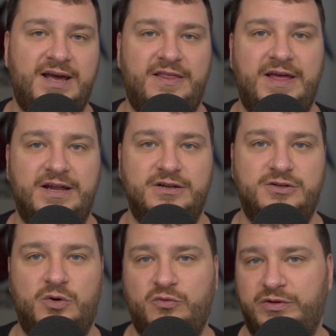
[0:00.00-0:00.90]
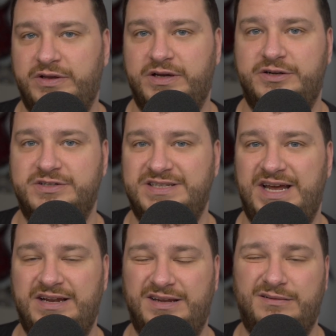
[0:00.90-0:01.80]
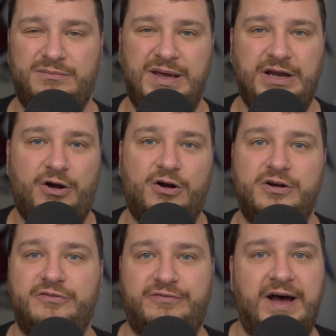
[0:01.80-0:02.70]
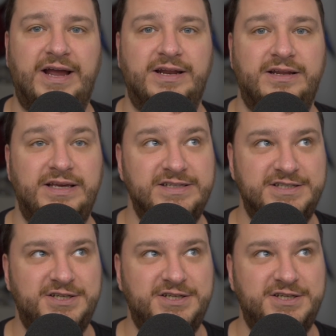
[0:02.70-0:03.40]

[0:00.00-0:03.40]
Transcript: that don't really understand it, make it hard to find. Easy to